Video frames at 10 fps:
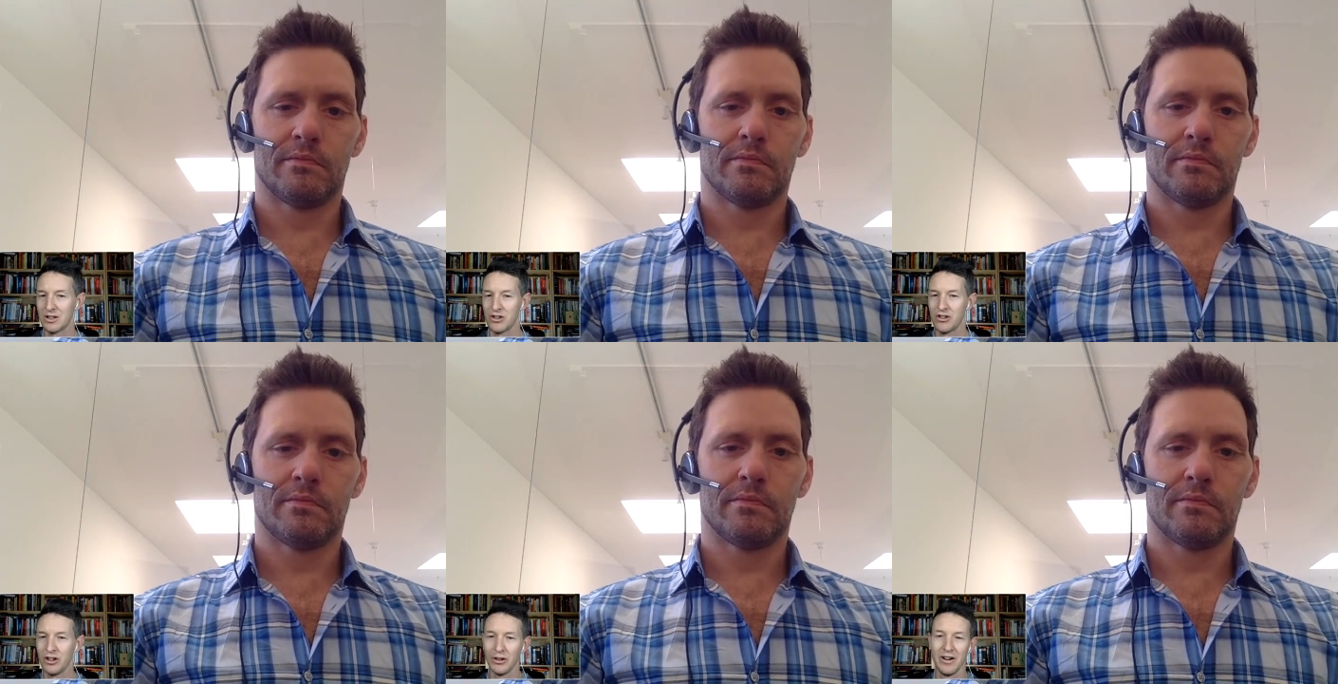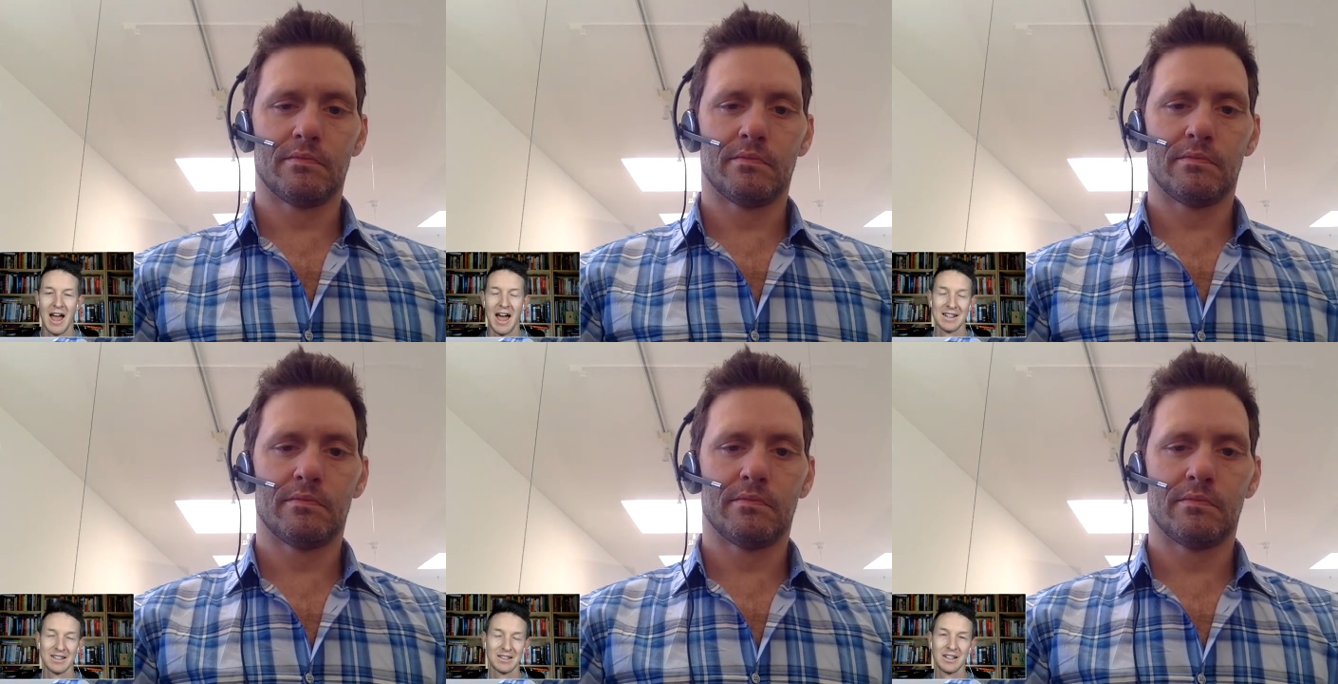Speaker 1: children
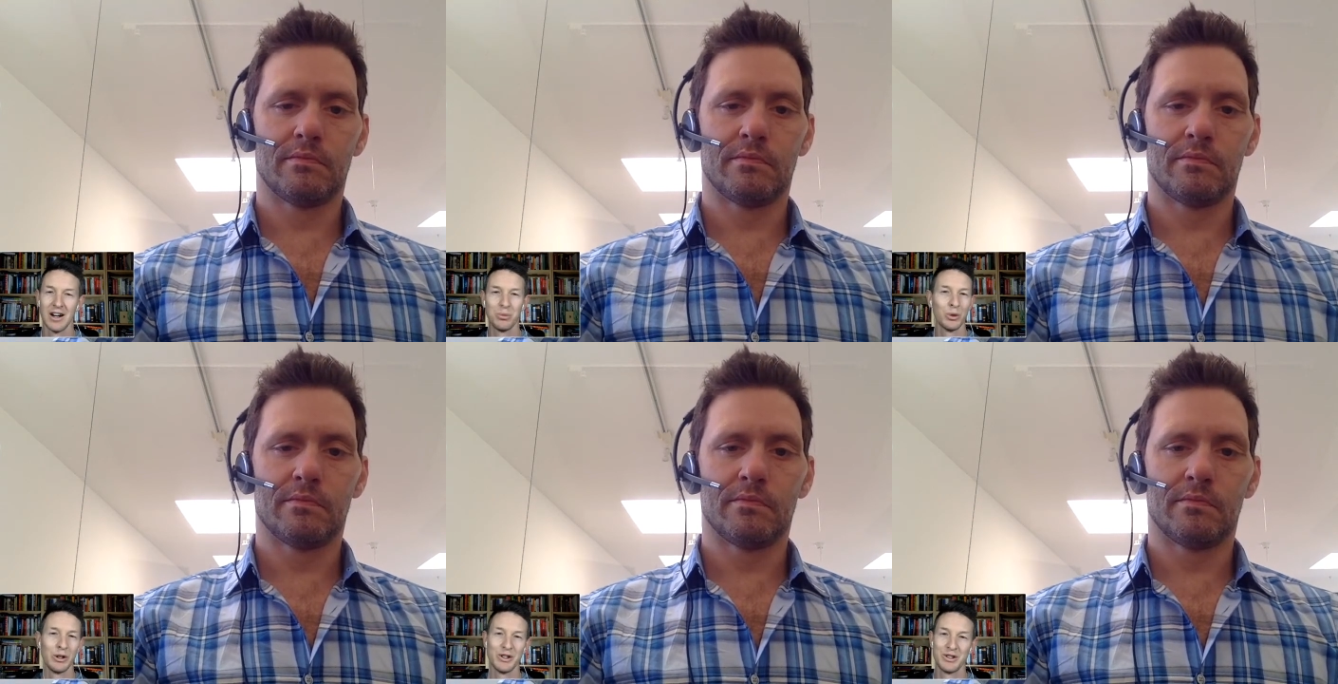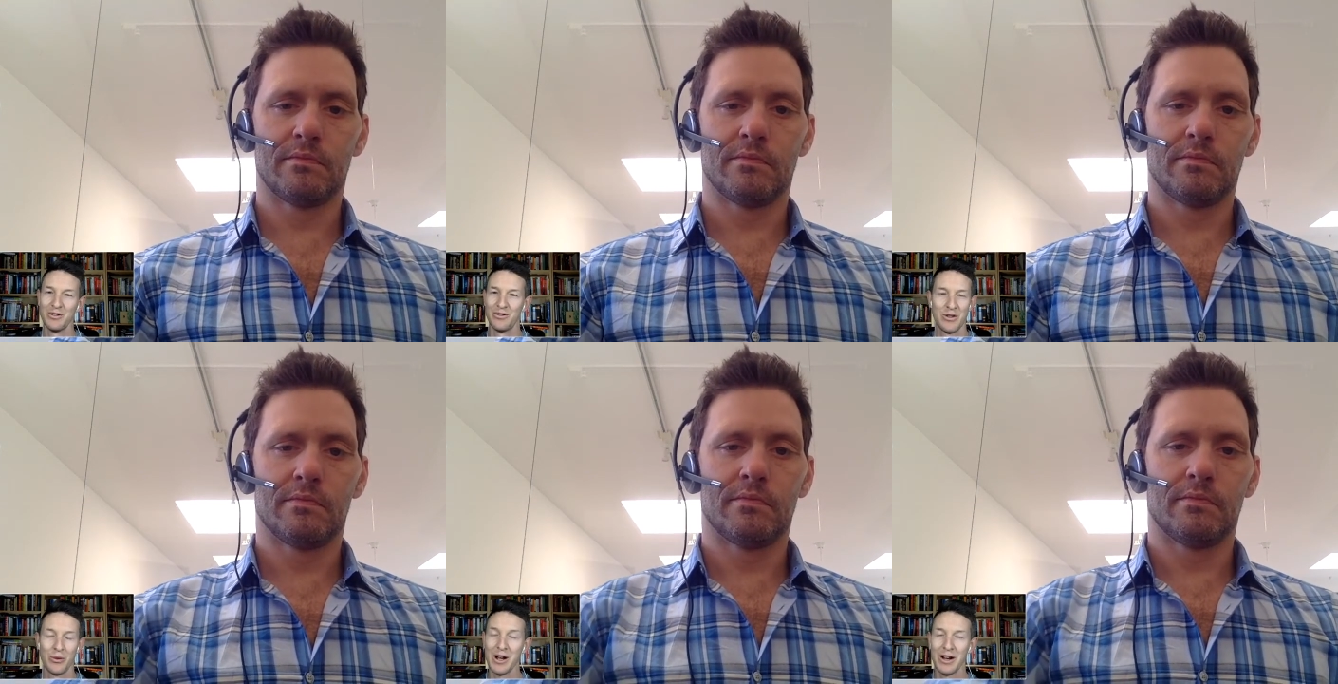ask upwards of
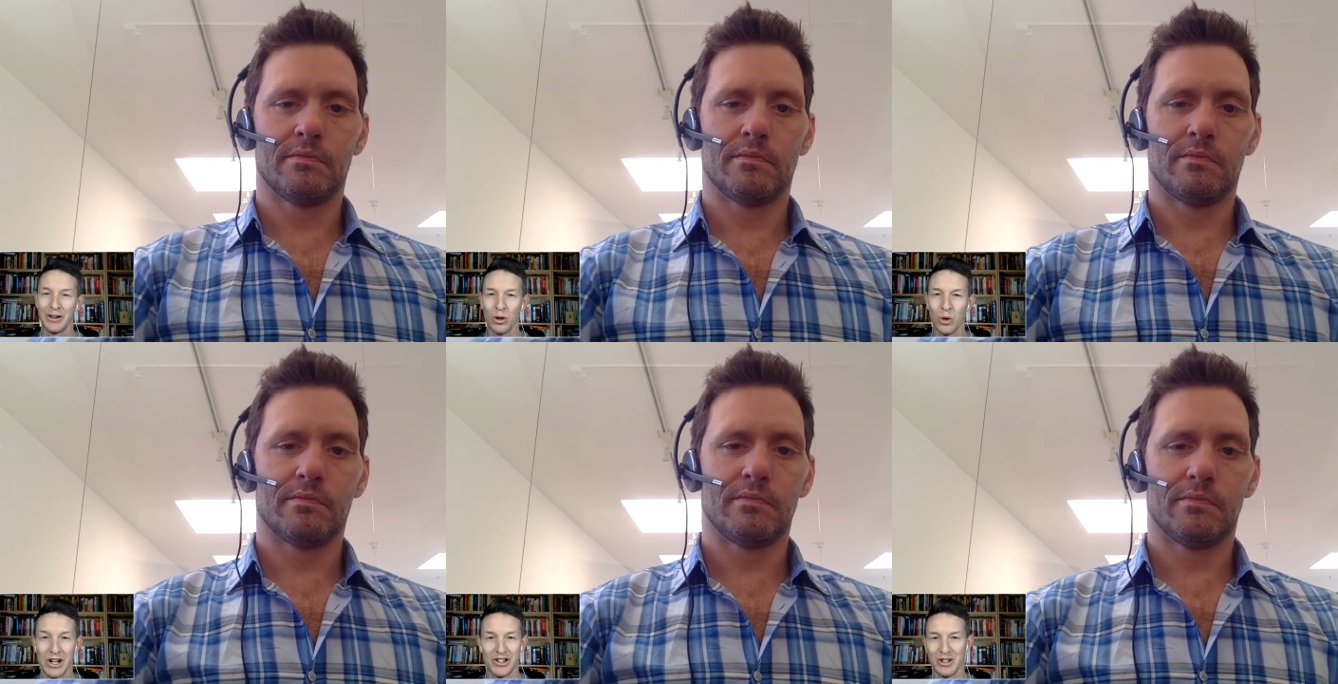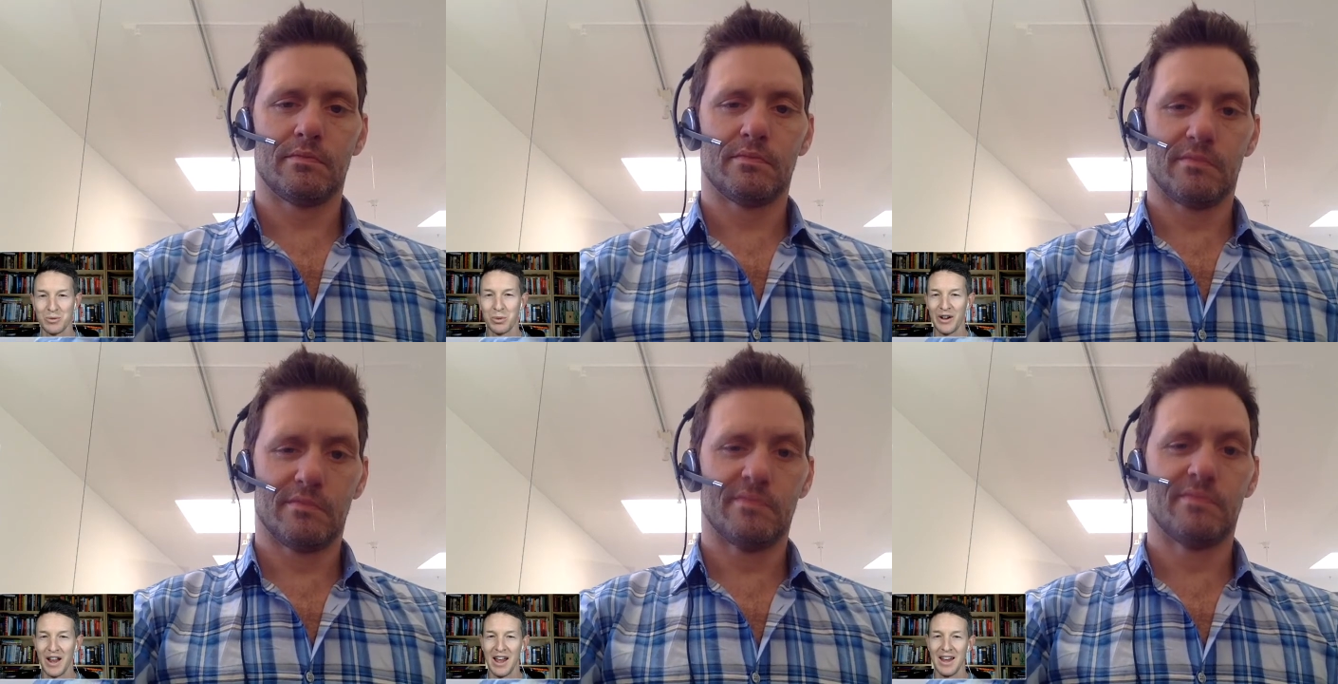300 questions per
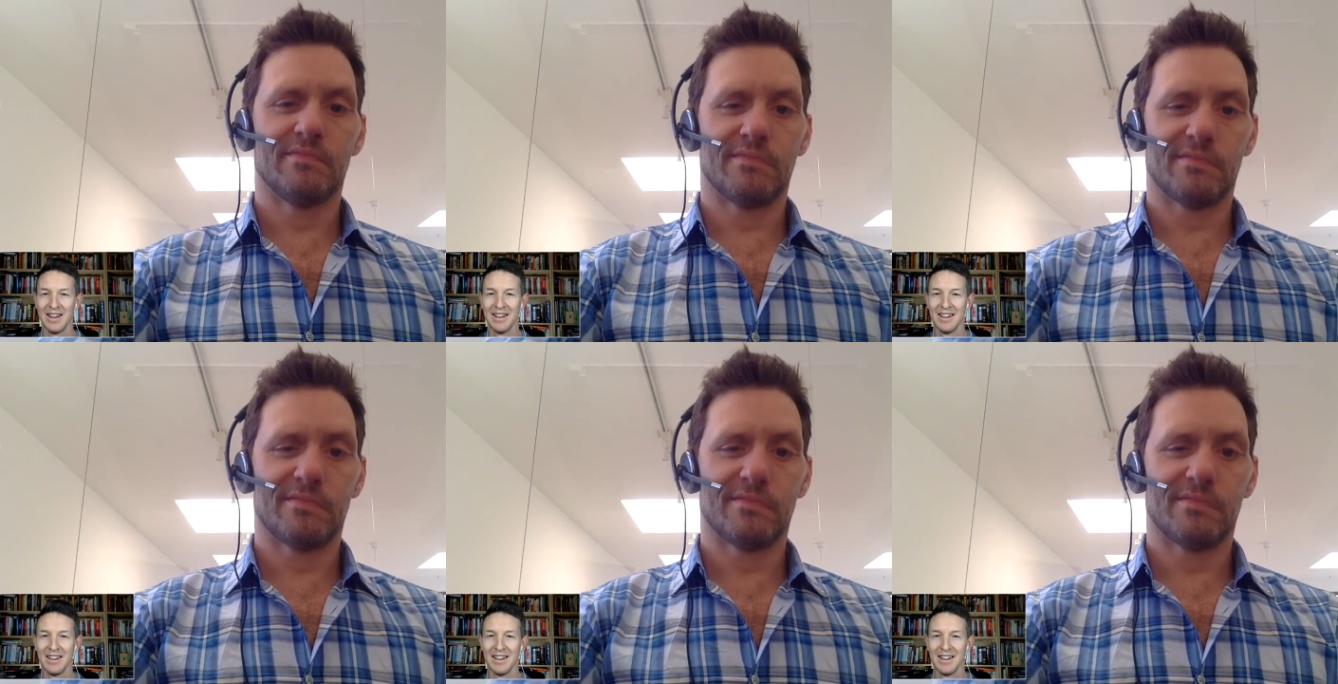day.